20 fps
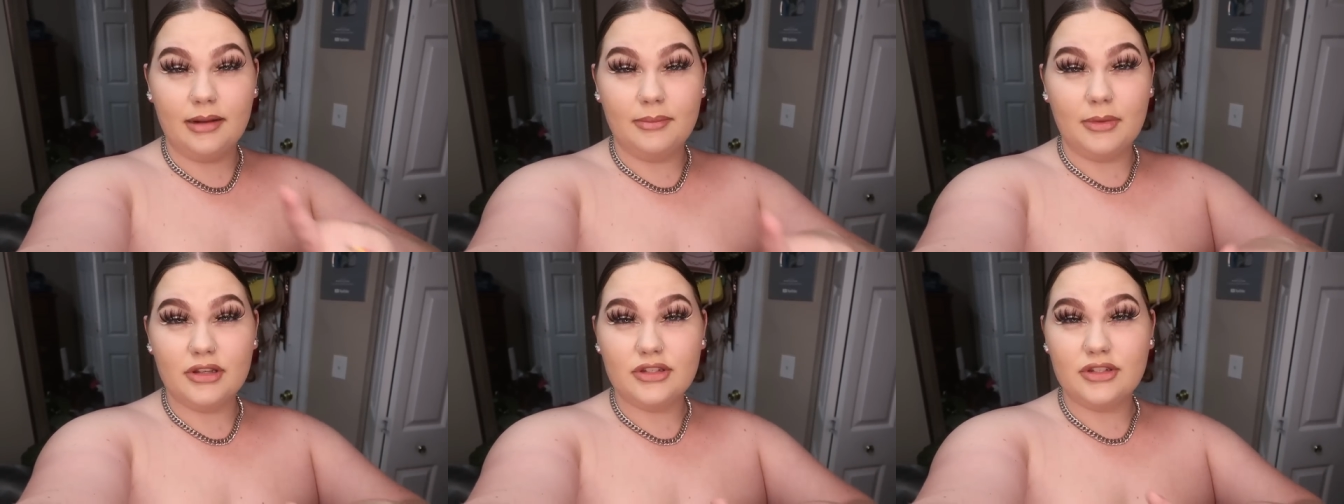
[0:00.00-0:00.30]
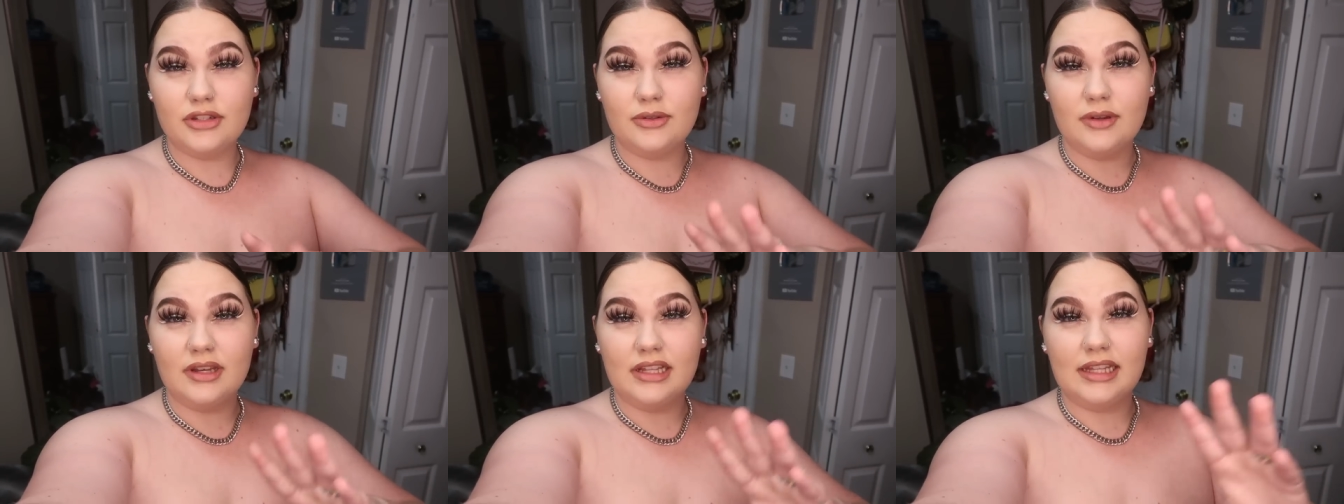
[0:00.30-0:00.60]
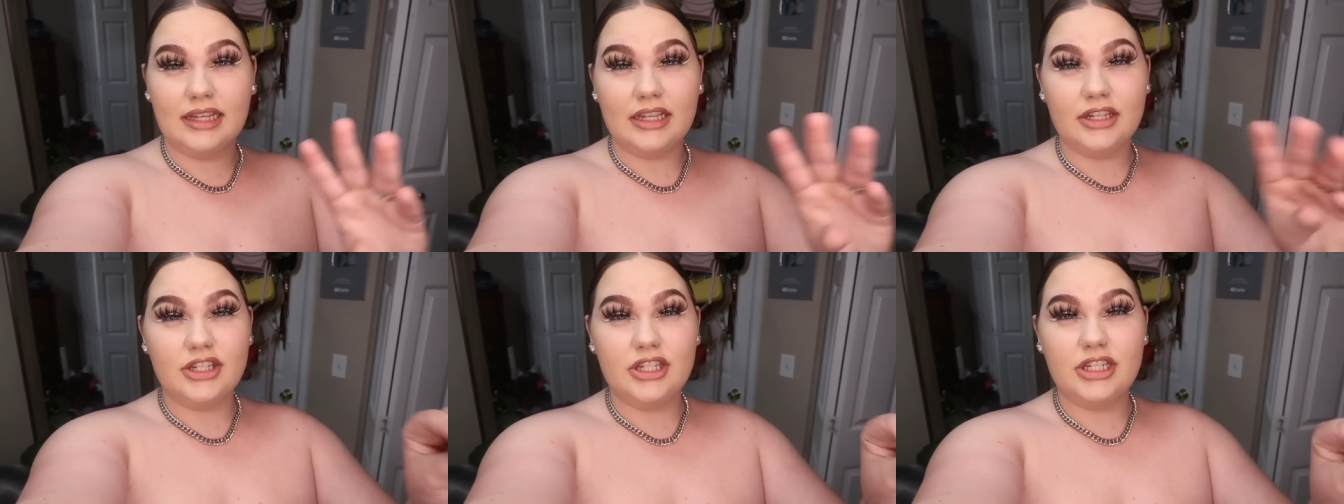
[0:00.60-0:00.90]
I'm also doing
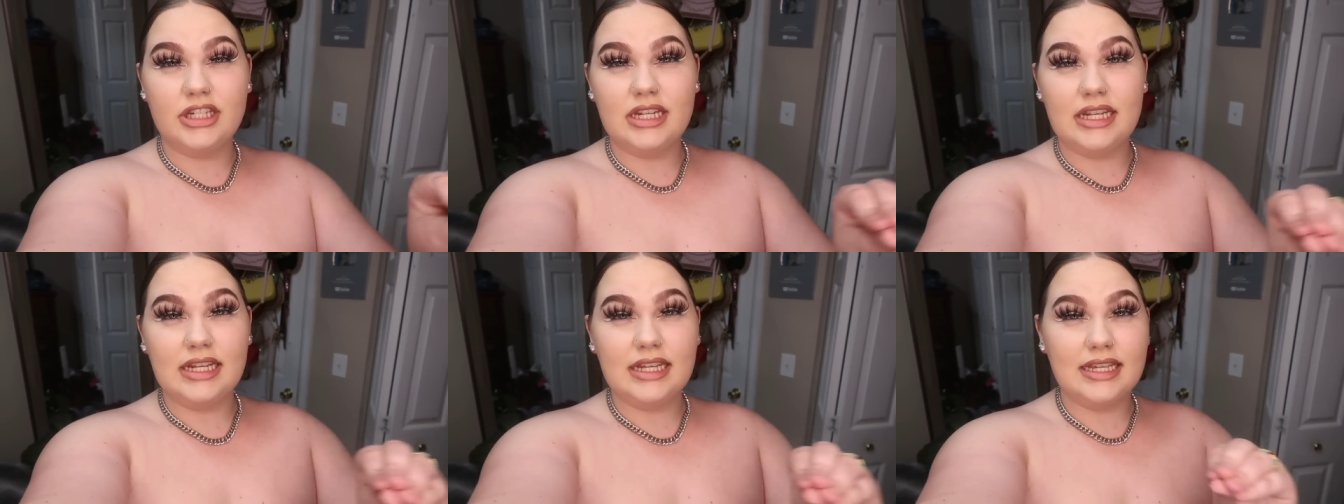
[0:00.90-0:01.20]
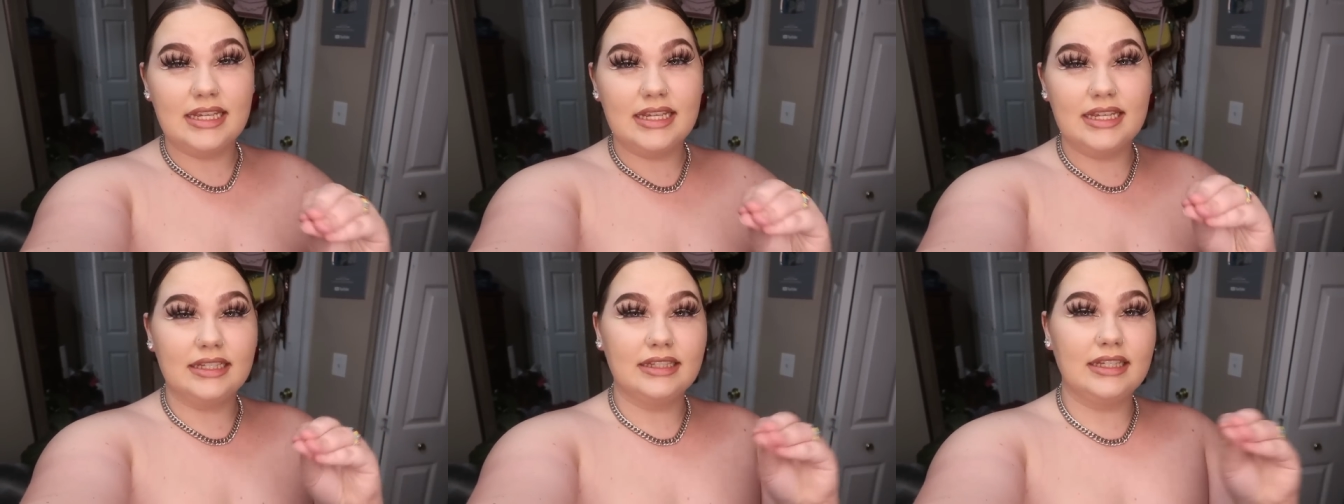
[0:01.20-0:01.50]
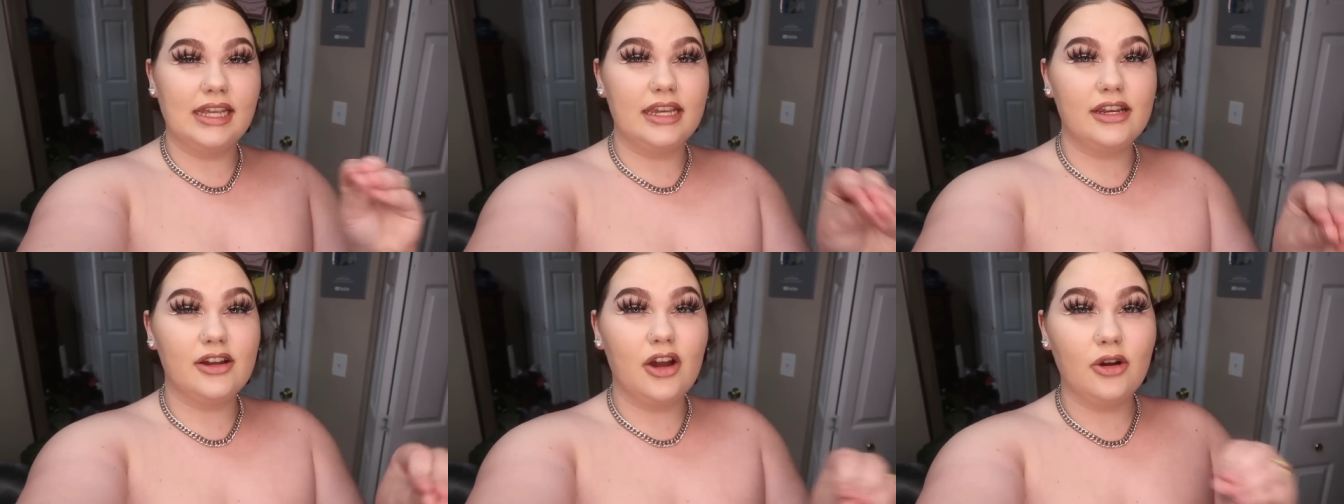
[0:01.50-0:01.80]
like a Shein
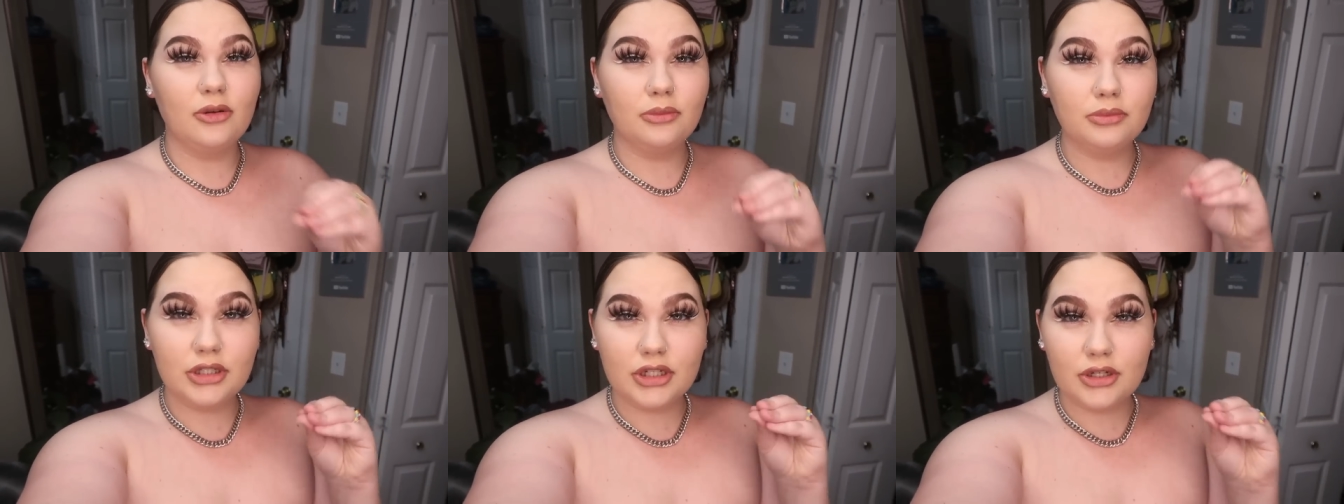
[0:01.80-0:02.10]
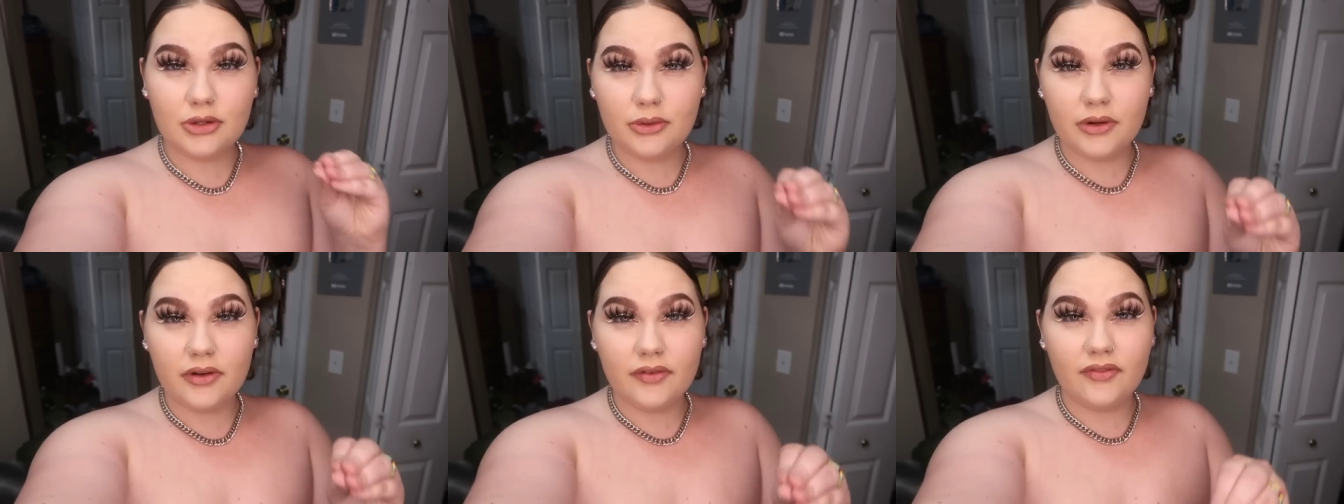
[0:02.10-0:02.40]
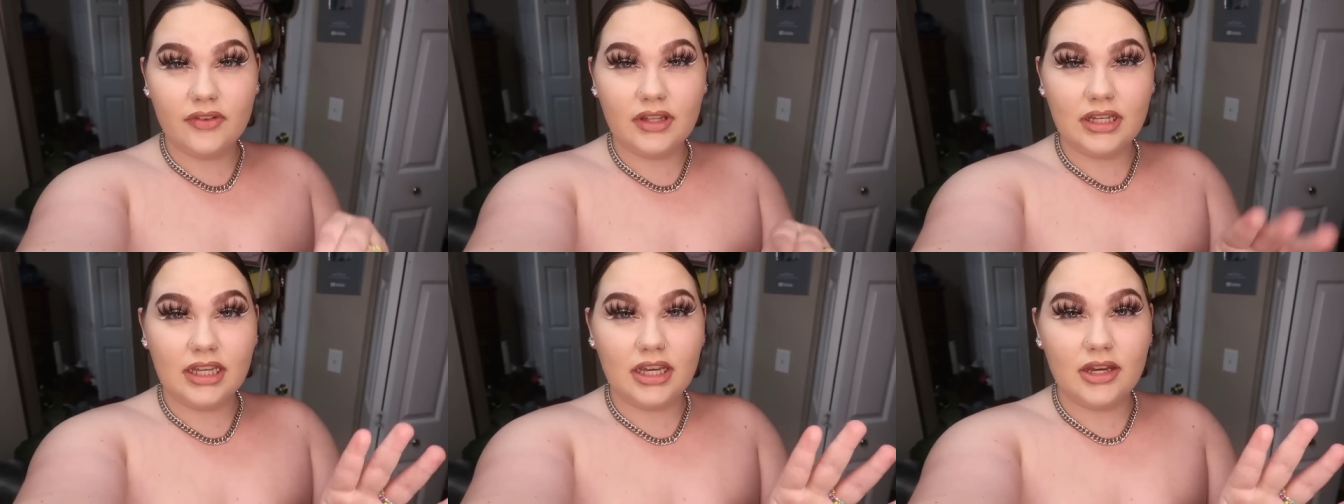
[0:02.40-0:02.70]
like home decor
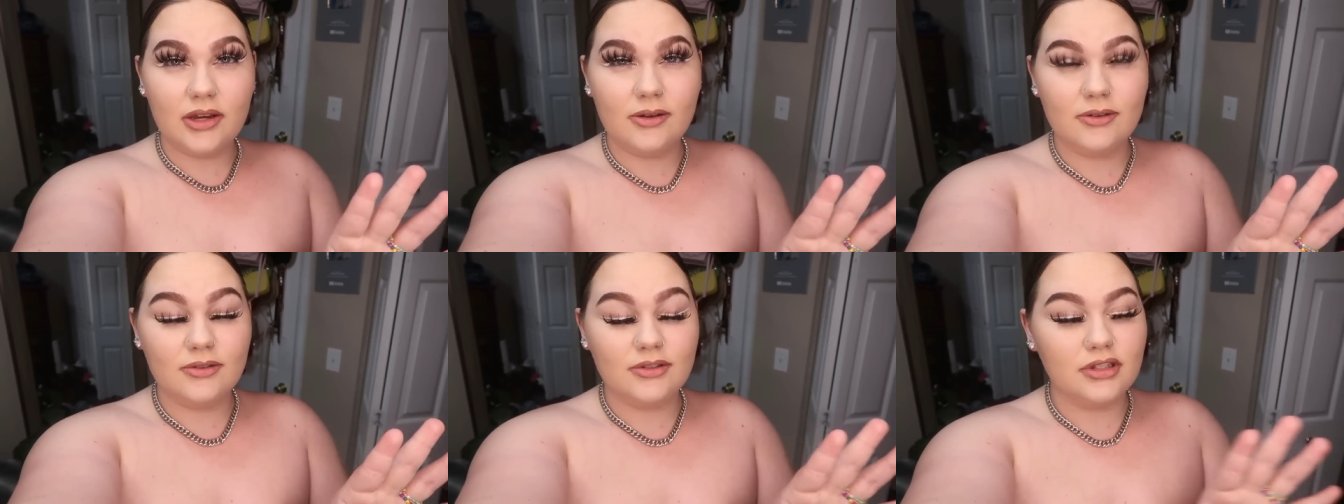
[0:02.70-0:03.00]
video.